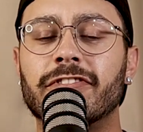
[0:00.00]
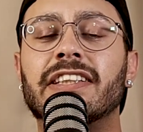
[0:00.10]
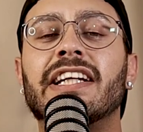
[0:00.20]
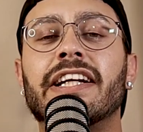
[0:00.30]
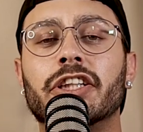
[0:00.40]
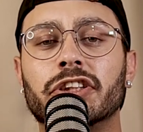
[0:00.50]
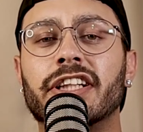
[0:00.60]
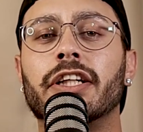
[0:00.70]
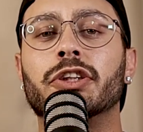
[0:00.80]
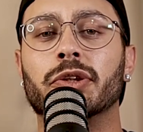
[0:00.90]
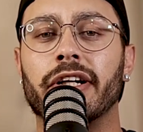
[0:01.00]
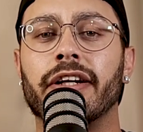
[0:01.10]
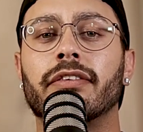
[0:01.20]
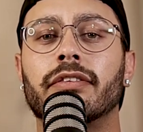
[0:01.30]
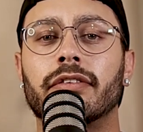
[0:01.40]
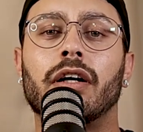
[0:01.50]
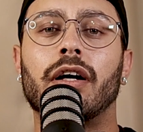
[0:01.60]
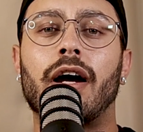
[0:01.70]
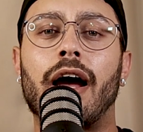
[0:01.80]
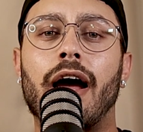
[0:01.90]
The teenagers hit a tree.
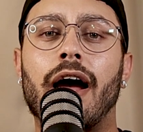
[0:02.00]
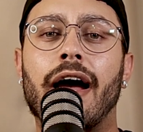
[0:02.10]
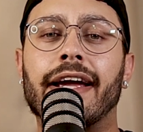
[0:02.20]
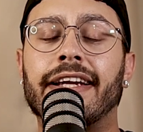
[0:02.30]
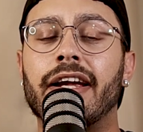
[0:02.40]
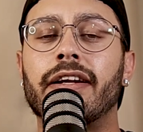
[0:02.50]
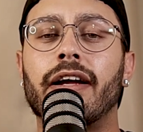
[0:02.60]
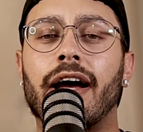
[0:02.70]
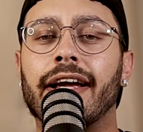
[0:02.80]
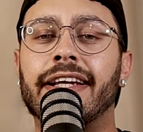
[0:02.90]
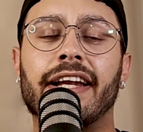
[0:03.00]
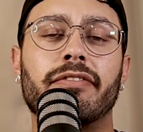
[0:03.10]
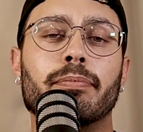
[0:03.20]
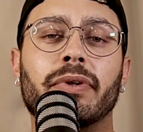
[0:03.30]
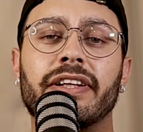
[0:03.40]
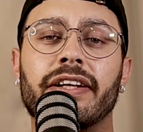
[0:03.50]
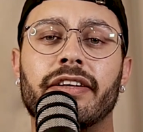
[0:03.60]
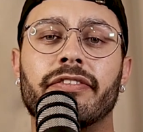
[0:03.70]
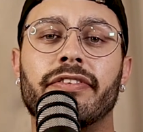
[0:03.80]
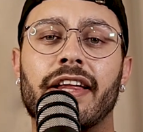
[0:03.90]
I can't even
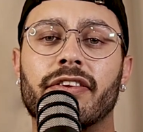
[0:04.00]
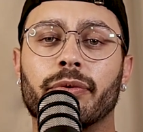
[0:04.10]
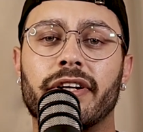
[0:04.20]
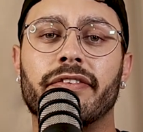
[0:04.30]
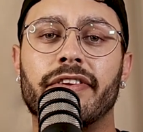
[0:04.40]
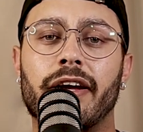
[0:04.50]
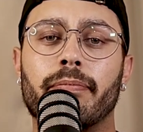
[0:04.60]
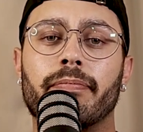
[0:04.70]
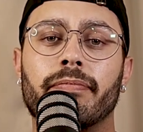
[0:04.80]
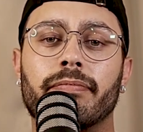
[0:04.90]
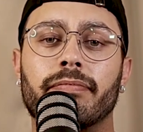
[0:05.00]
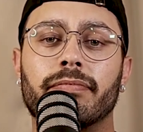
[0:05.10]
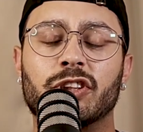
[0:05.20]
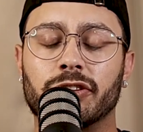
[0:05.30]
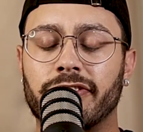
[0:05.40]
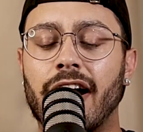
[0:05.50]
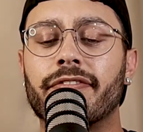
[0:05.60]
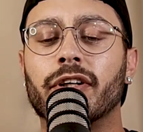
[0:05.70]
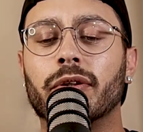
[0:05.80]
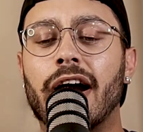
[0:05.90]
believe that 3 of them
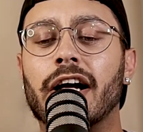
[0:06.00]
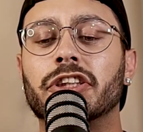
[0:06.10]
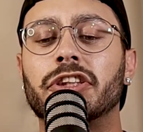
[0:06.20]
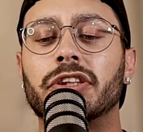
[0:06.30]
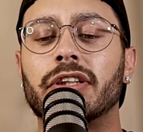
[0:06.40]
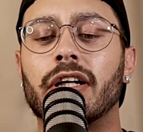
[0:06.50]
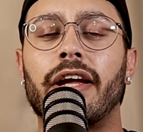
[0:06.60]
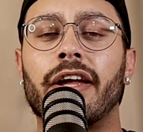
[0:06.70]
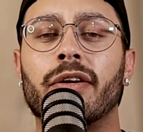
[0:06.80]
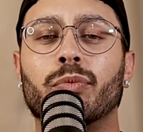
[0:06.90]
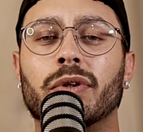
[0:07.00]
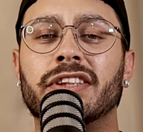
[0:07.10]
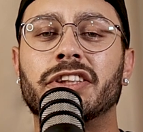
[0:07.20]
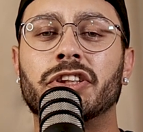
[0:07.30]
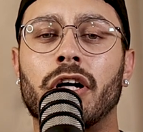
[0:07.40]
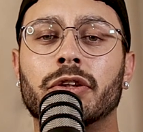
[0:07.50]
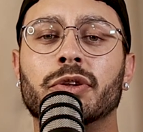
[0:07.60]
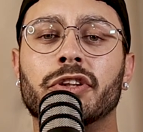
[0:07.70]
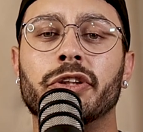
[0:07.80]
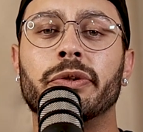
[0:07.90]
survived the crash. And what did
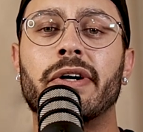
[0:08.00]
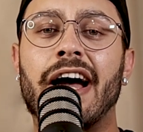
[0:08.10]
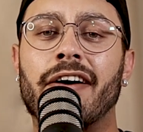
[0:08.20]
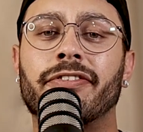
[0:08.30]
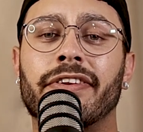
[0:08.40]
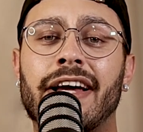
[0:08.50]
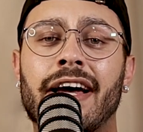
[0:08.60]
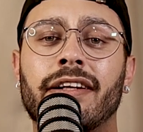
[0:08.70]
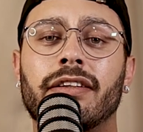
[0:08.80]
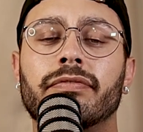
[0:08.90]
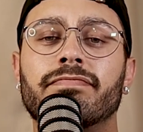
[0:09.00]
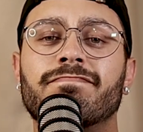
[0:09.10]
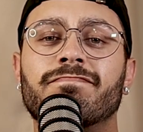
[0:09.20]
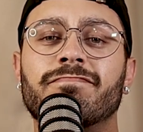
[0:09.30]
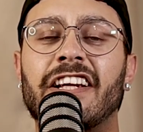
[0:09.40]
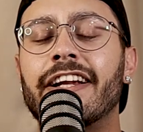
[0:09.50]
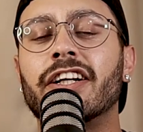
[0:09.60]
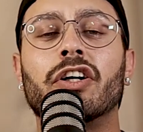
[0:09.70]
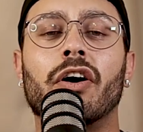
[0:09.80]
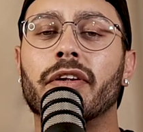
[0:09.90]
Chandra do after that? He
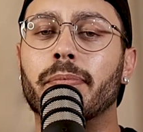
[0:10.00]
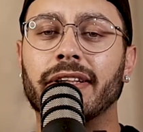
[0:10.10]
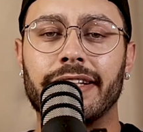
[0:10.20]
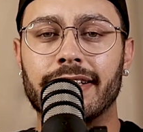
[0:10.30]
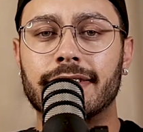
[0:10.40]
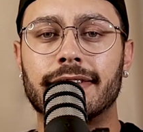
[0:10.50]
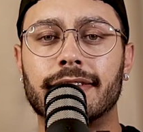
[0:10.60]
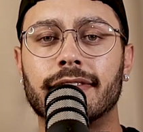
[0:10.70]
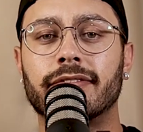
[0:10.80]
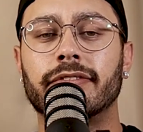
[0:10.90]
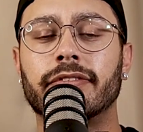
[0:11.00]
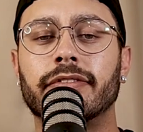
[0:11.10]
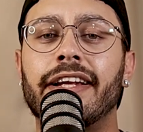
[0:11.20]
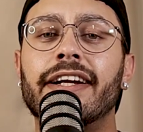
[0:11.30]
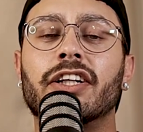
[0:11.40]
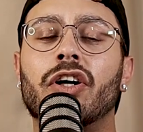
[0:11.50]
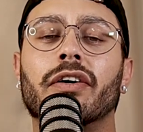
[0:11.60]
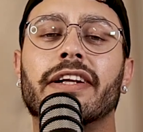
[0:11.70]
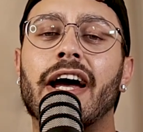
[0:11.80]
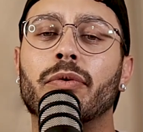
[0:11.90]
didn't call the police. He didn't
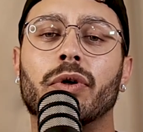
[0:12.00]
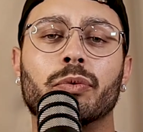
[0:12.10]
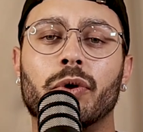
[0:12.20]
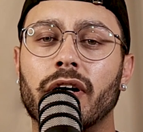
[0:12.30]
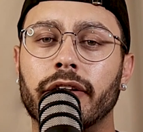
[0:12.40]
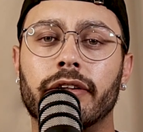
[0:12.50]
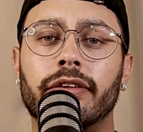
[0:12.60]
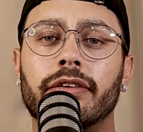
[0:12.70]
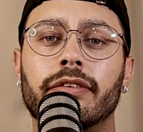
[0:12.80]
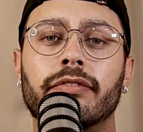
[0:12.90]
call 911.